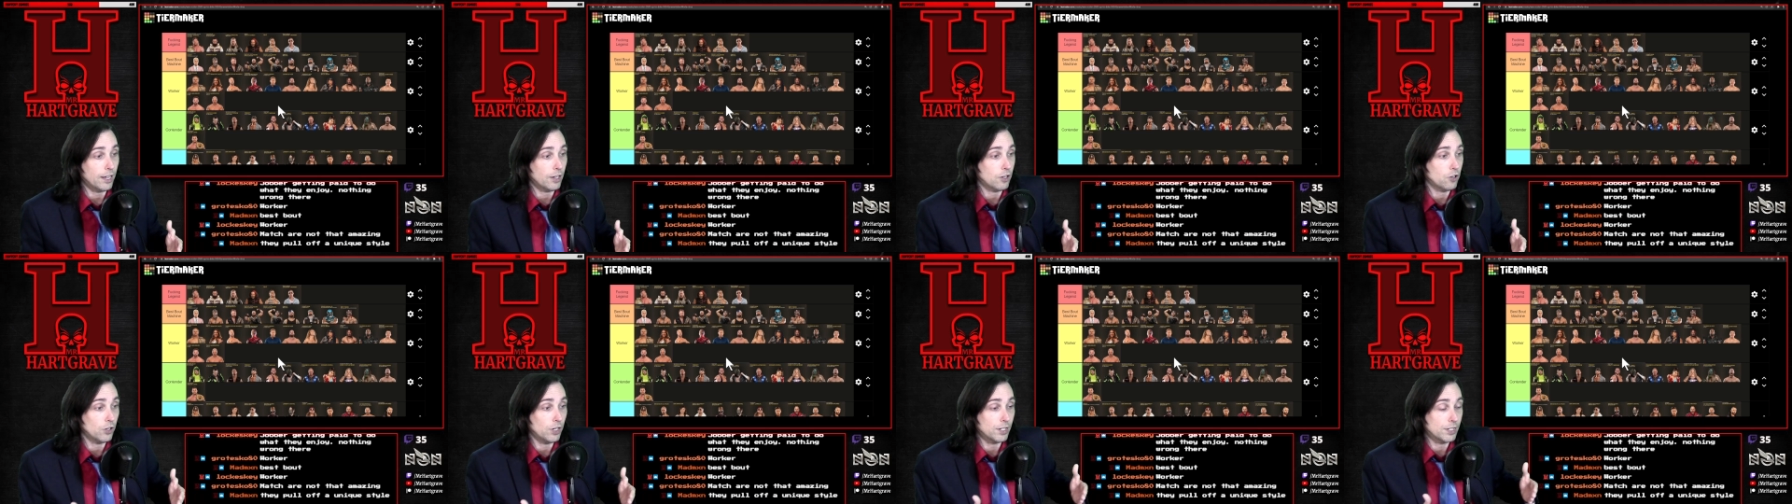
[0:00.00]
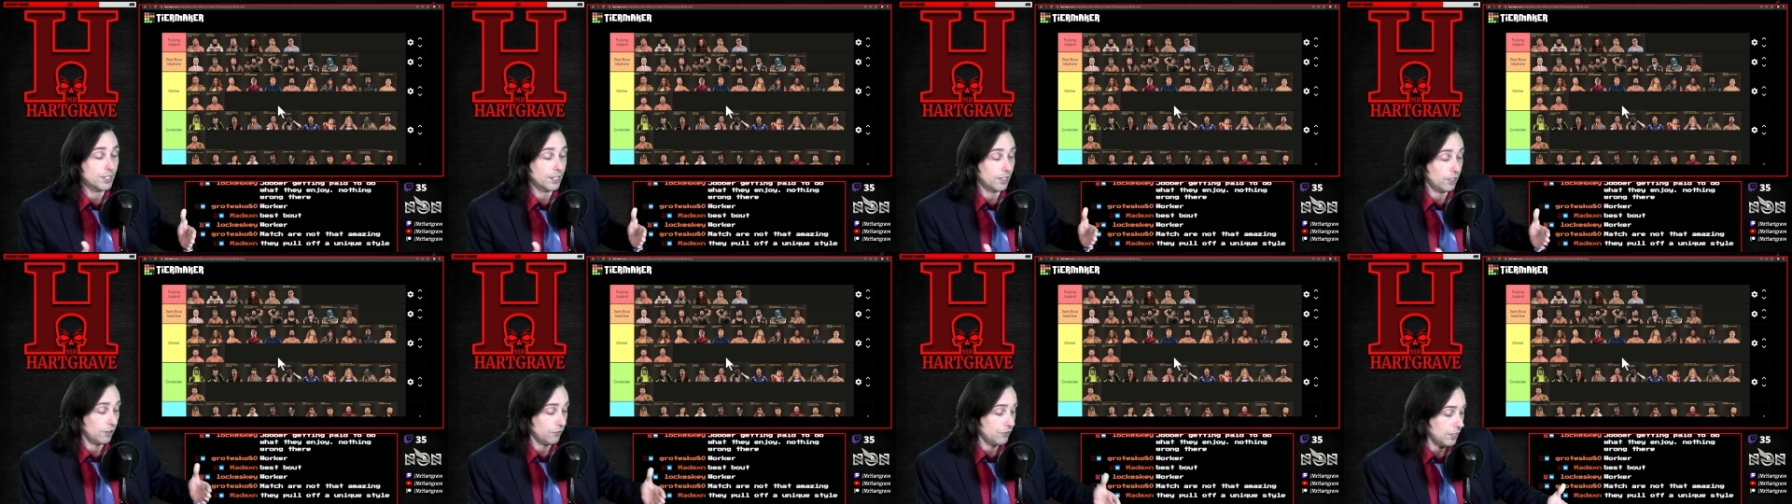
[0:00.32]
couldn't
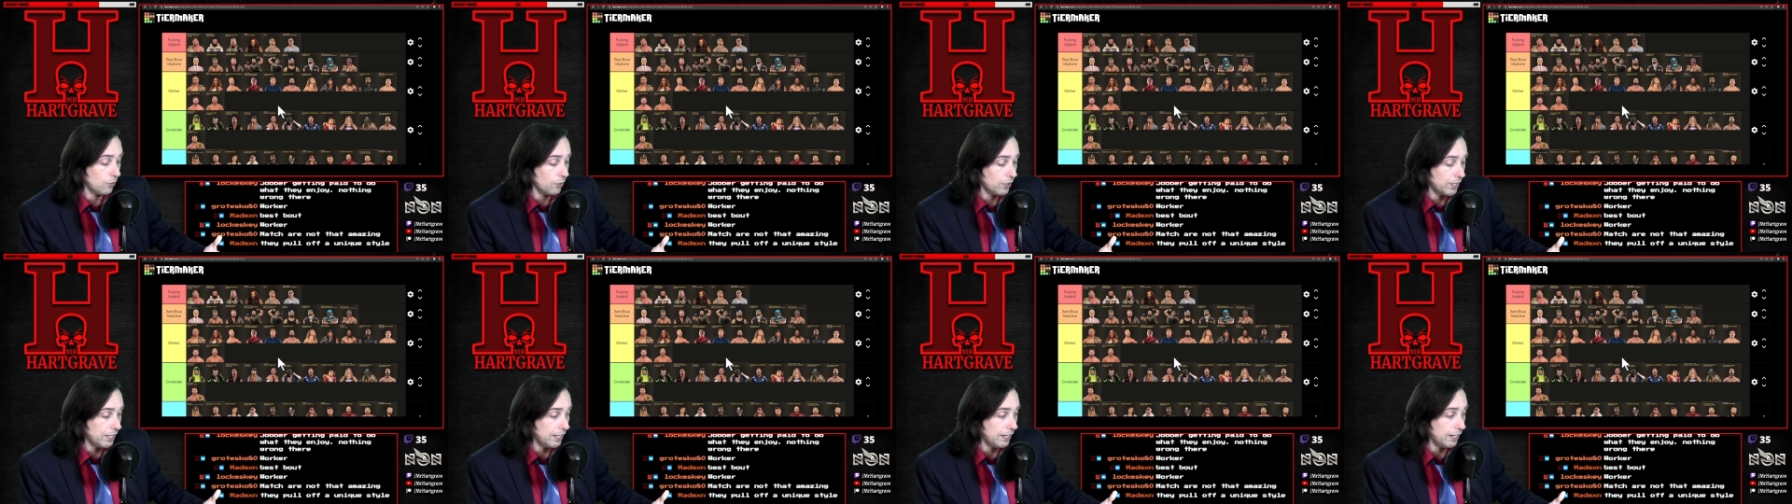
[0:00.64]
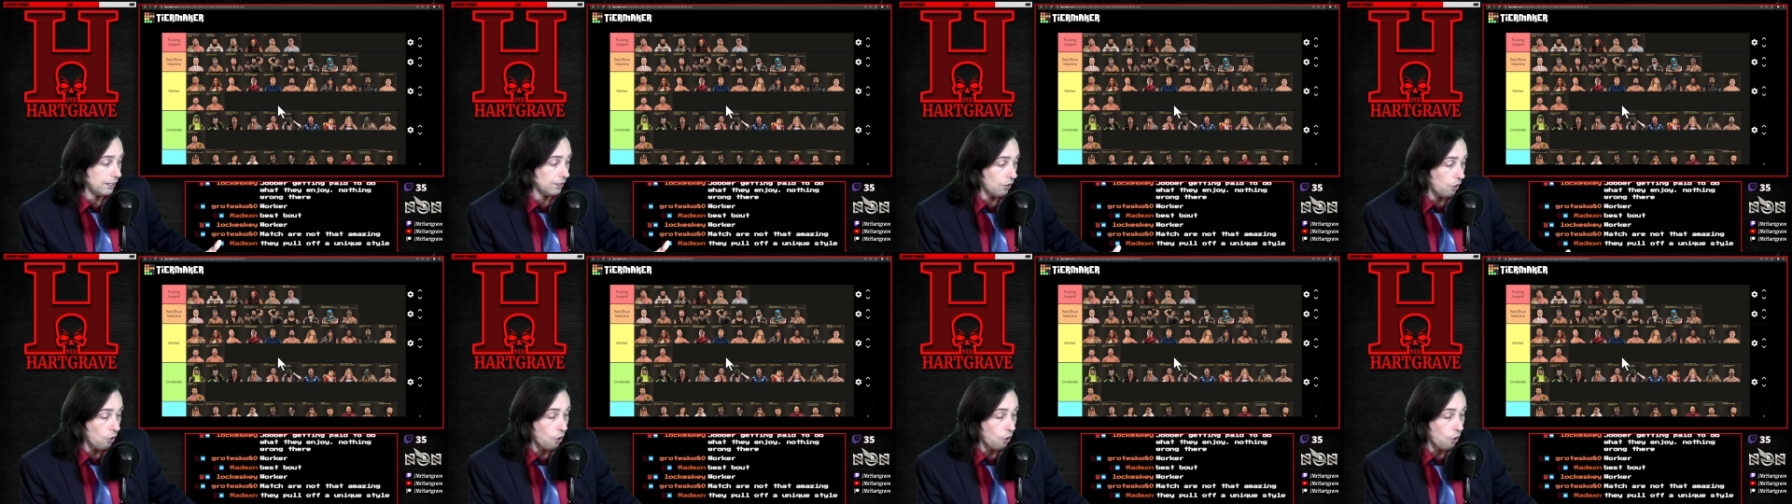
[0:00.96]
tell if they were getting